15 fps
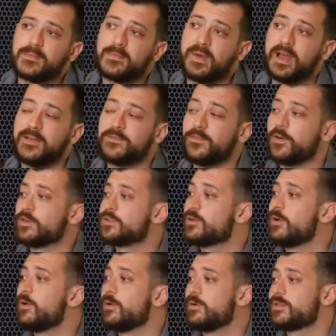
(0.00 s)
My first
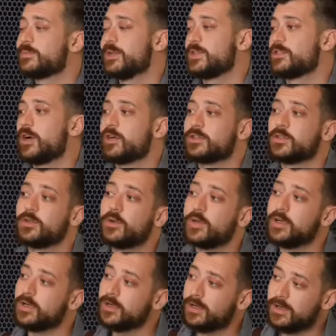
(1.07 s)
goal was to be a doctor
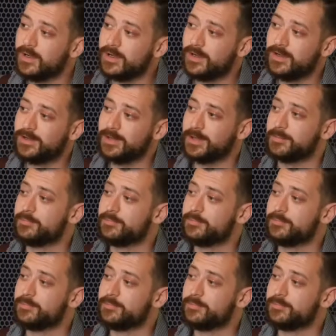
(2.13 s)
lawyer, like